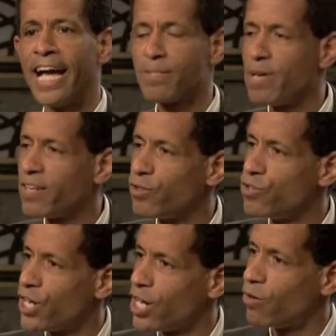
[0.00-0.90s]
As many of you
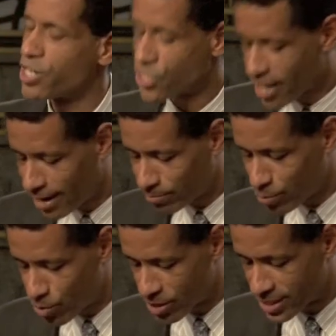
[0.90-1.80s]
know, a child
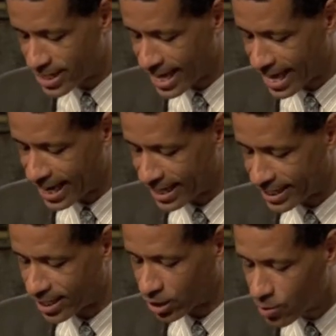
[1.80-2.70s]
born
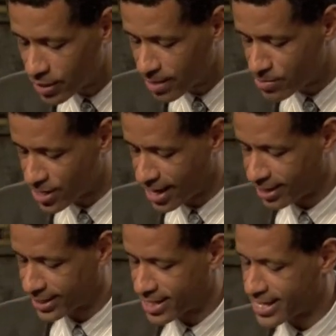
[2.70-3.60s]
today, a low-income
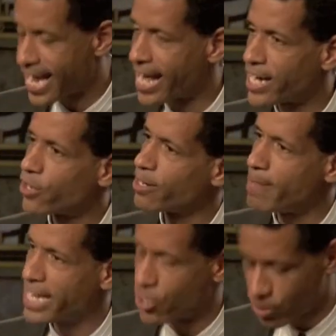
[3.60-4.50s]
child in Canada and
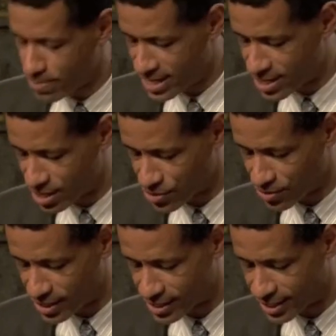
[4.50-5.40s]
many European
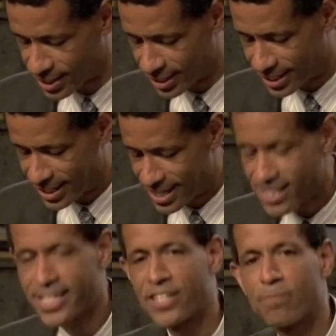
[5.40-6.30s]
countries,
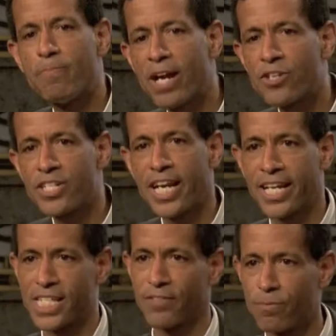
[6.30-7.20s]
stands a better
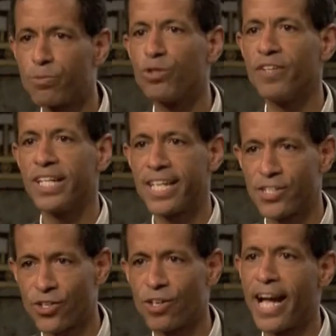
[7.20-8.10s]
chance of improving
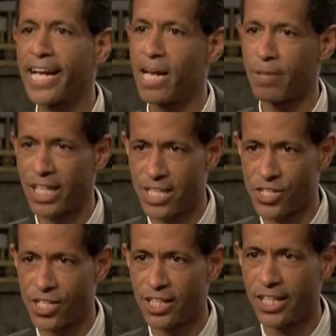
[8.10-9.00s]
his or her economic
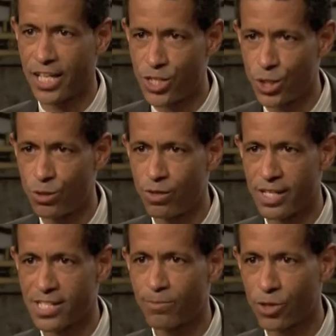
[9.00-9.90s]
condition than they do
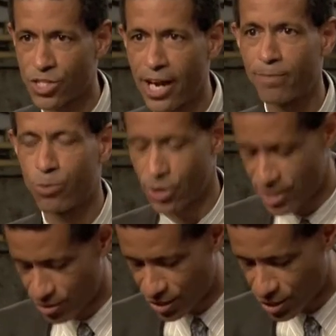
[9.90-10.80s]
a similar child born
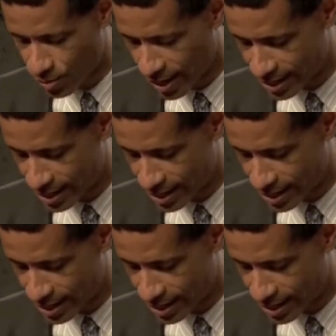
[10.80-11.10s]
here in the